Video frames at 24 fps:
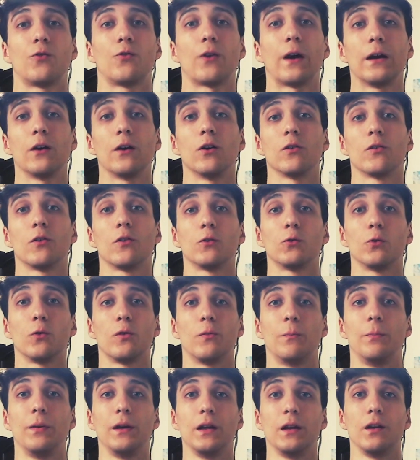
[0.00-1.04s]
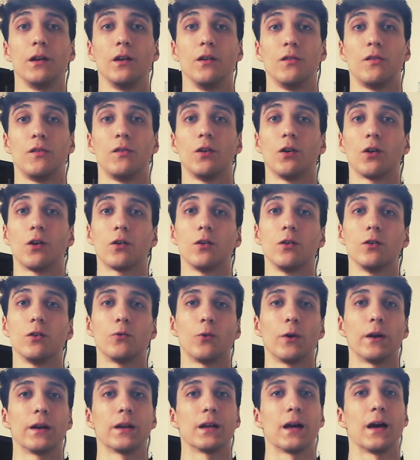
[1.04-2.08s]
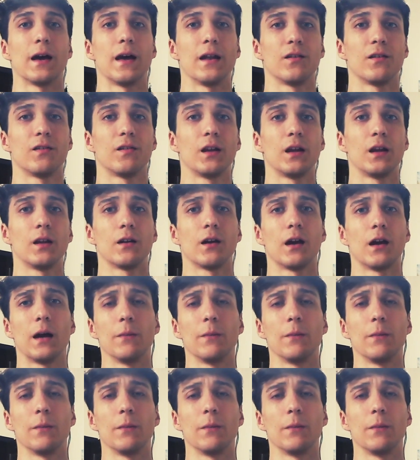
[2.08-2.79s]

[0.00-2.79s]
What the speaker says: Try also to spin in circle during the handstand.